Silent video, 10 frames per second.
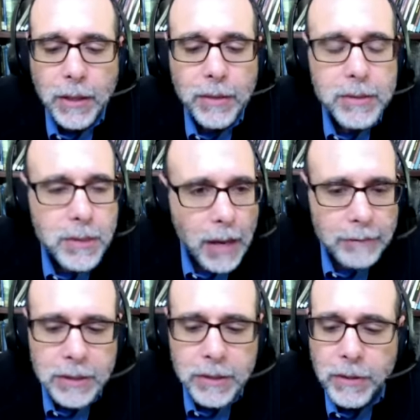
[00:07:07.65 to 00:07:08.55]
The
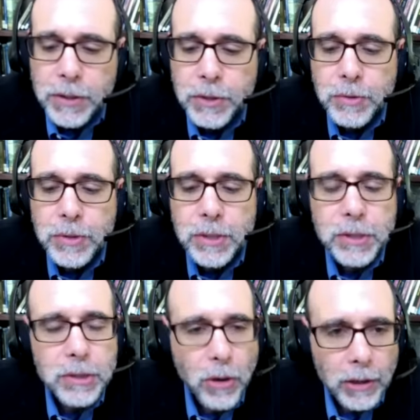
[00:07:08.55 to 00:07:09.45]
silence of the Jews is
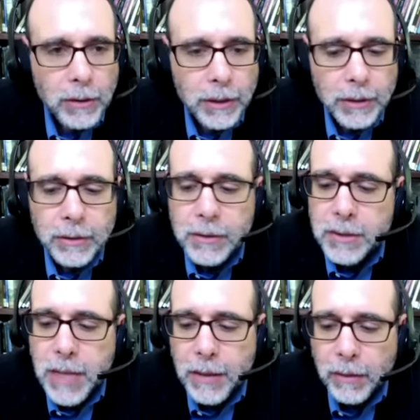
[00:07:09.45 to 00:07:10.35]
startling, to
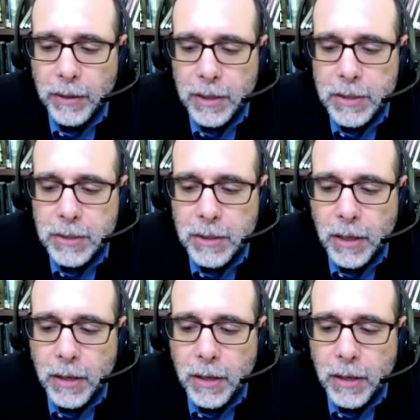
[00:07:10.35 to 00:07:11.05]
say the least,